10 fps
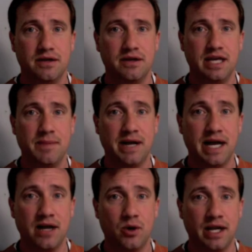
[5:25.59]
keep an
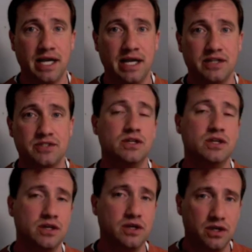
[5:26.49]
eye on organics,
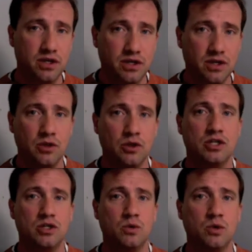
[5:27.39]
look
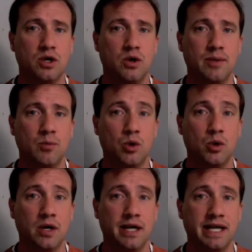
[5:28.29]
toward going more
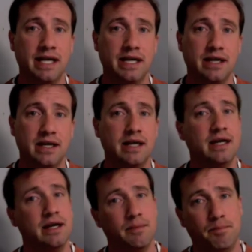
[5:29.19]
organic,
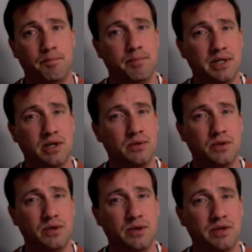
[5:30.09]
but don't
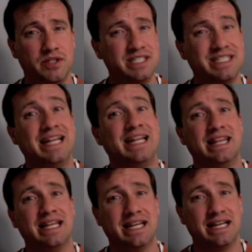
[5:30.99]
do it with just
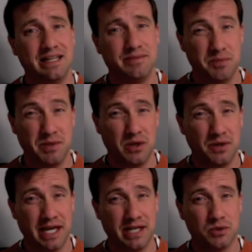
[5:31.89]
anything that claims to be all
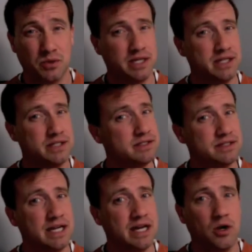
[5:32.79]
natural because it's
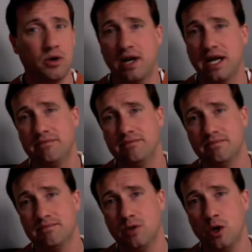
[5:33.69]
not all great.
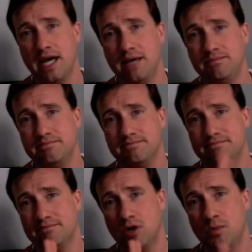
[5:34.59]
Okay?
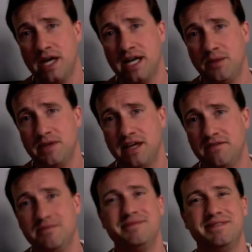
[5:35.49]
Hope that helped,
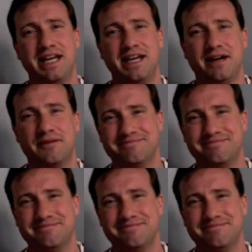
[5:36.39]
Dave. Take care.